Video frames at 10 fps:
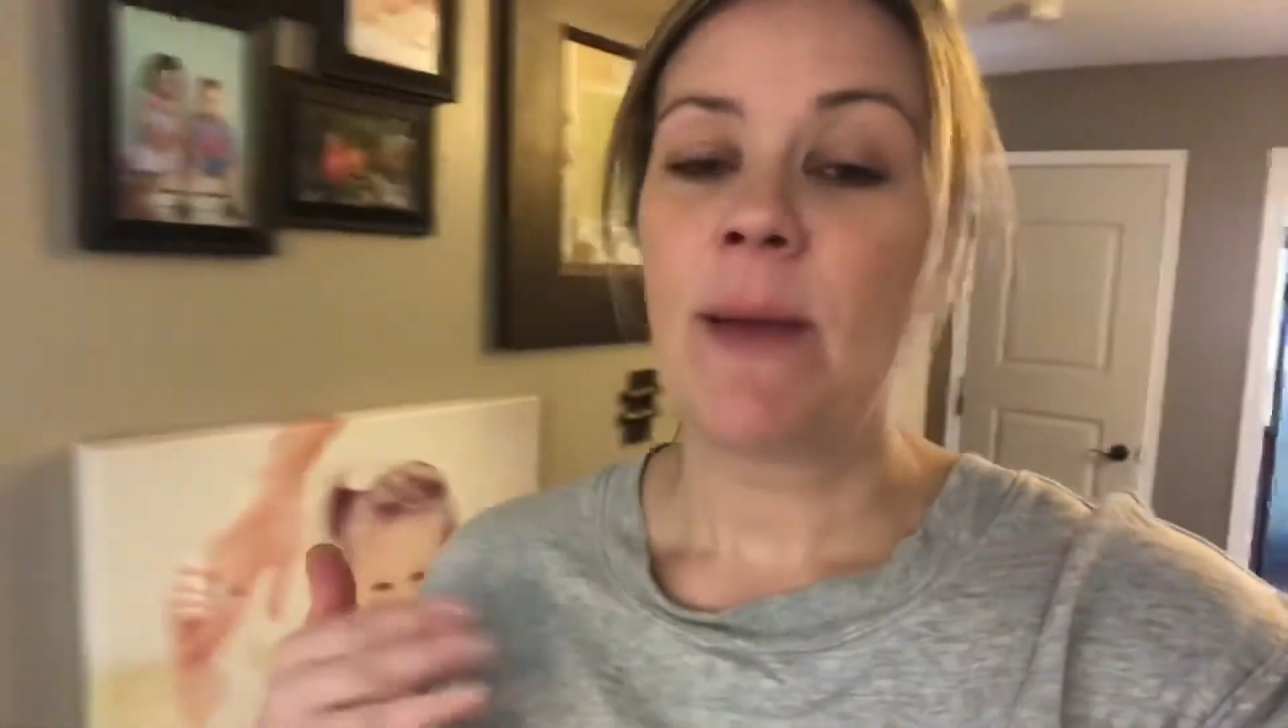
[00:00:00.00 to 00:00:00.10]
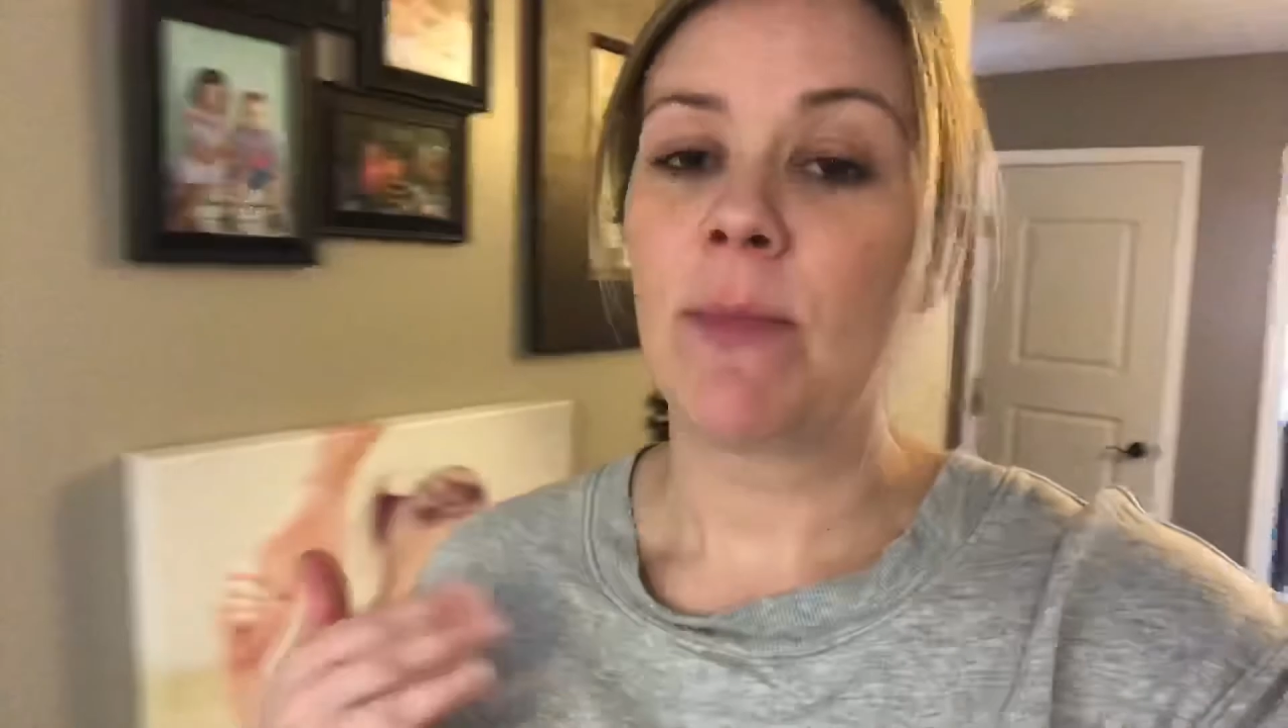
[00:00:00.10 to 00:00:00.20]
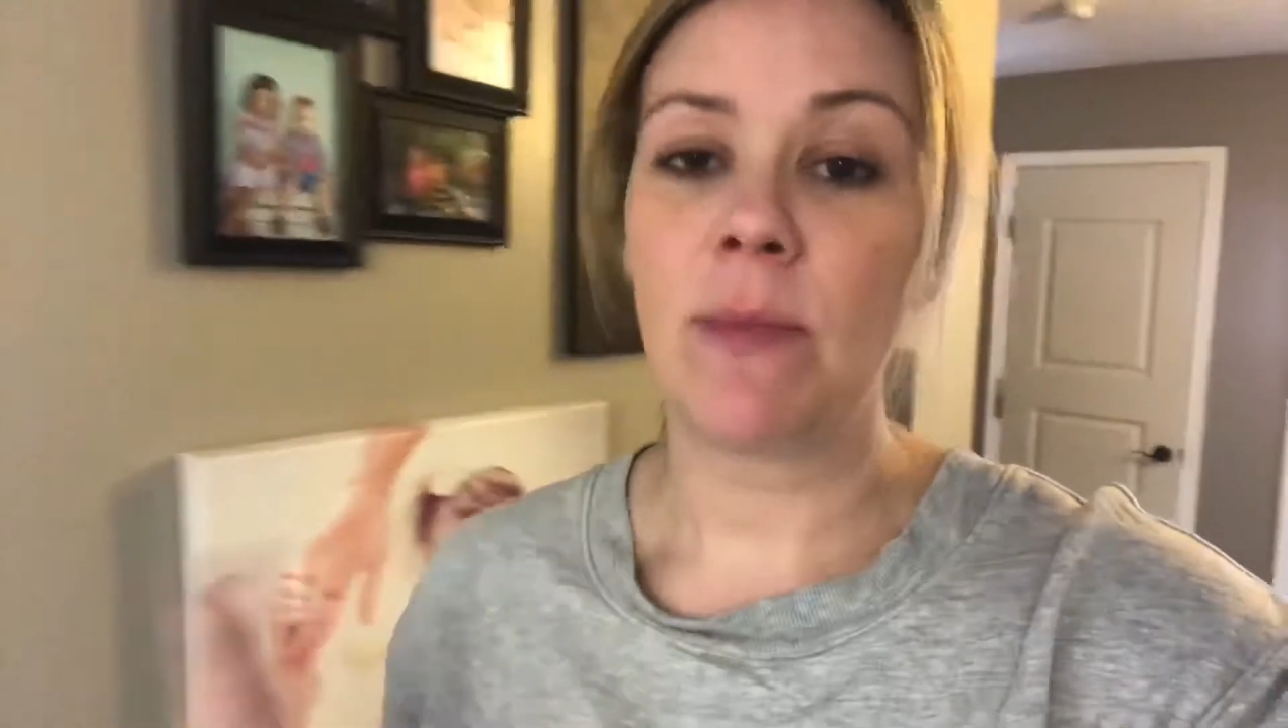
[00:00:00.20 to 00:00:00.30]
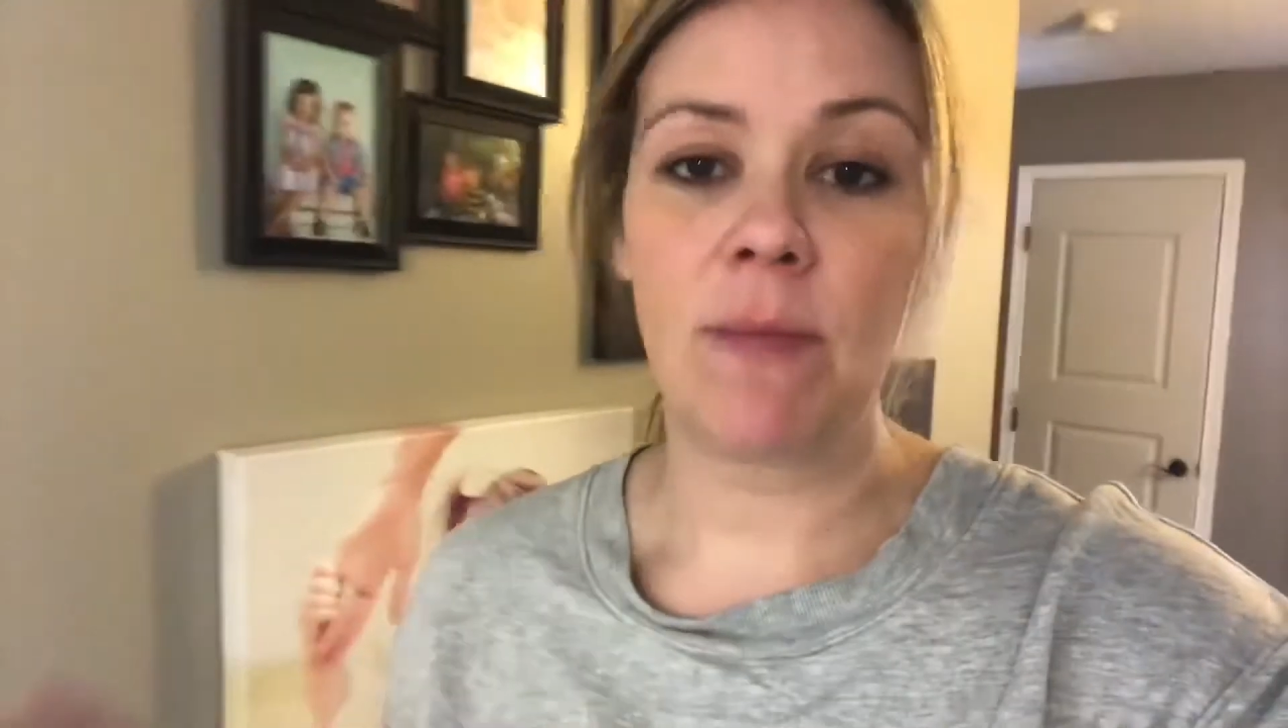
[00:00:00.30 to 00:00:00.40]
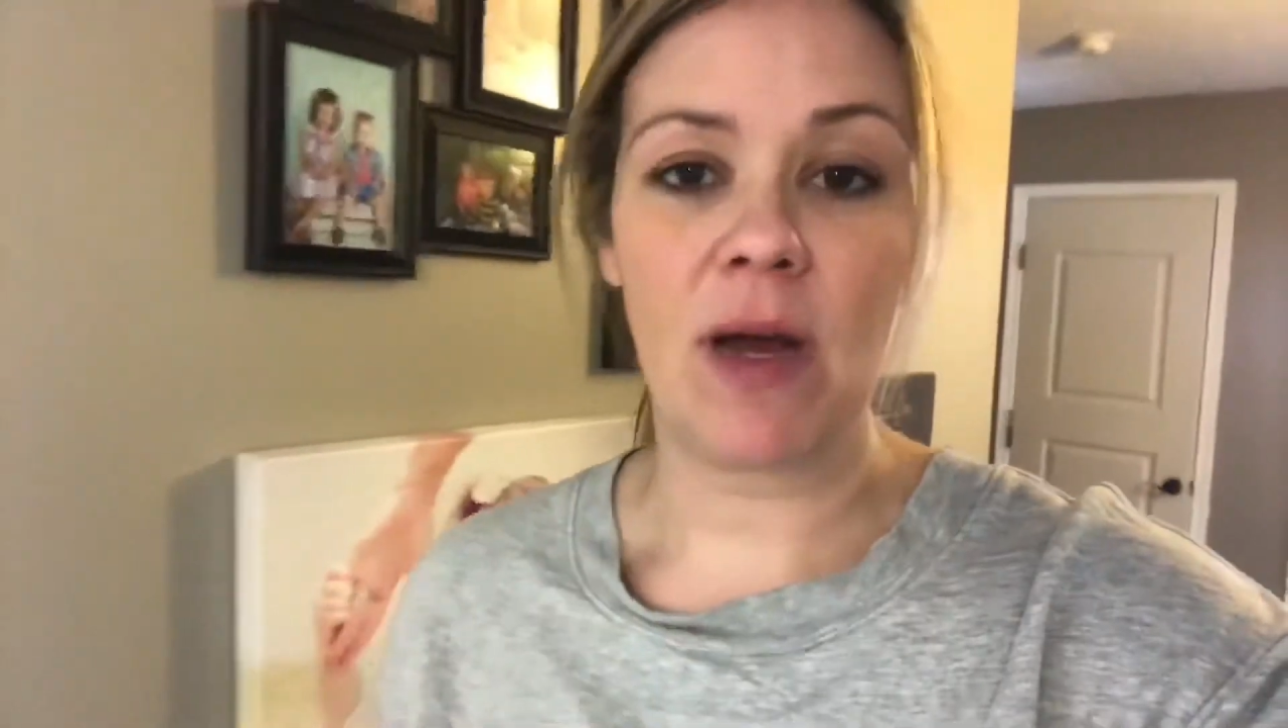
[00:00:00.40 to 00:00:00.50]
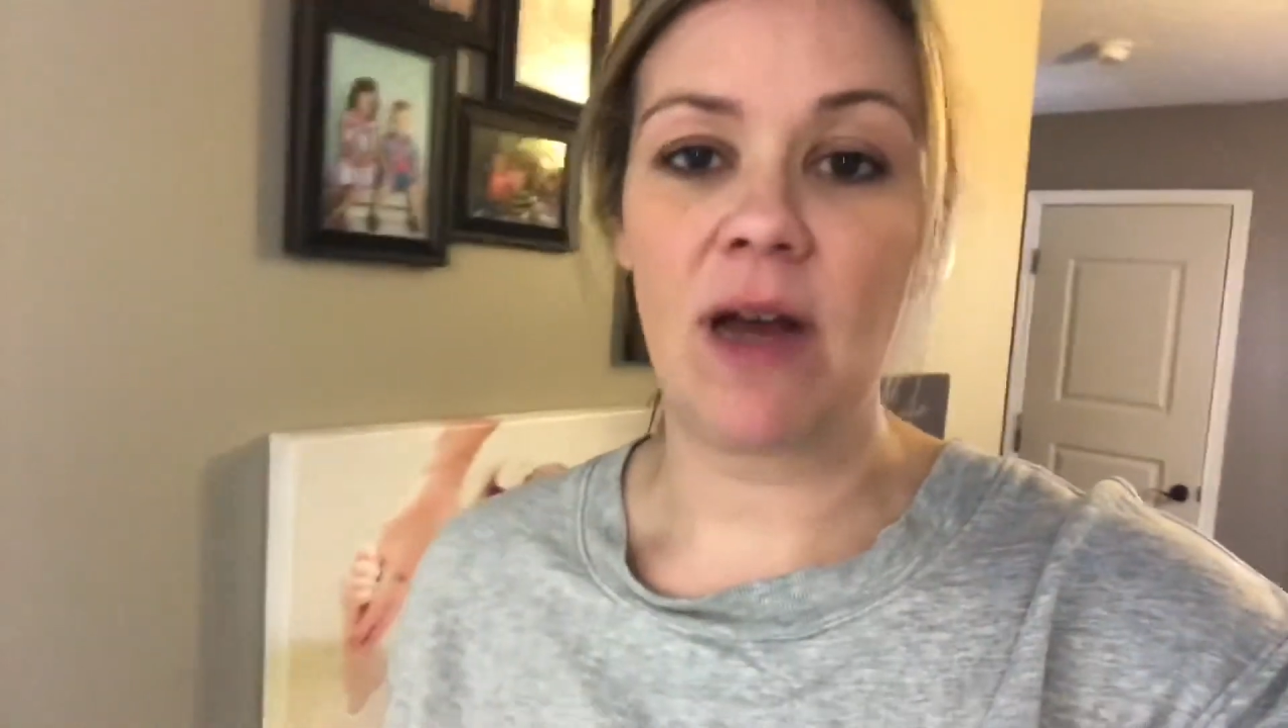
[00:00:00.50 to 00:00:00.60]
Uh,